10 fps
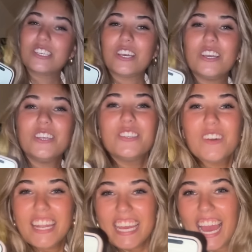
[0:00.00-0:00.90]

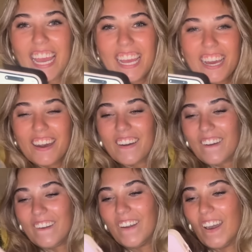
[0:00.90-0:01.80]
2.28
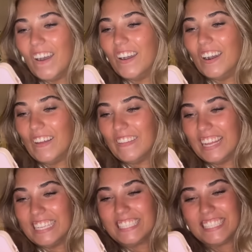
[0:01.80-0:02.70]
on the
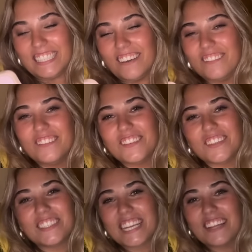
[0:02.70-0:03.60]
7th
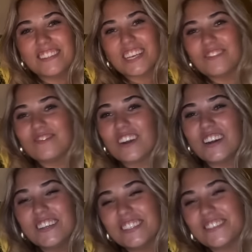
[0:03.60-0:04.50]
of September,
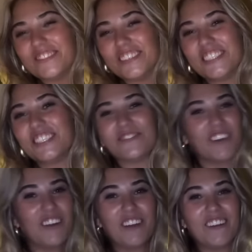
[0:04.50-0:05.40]
which is
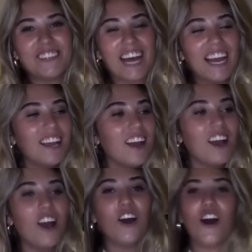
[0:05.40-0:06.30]
my birthday,
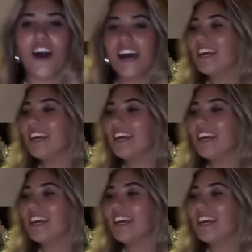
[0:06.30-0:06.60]
I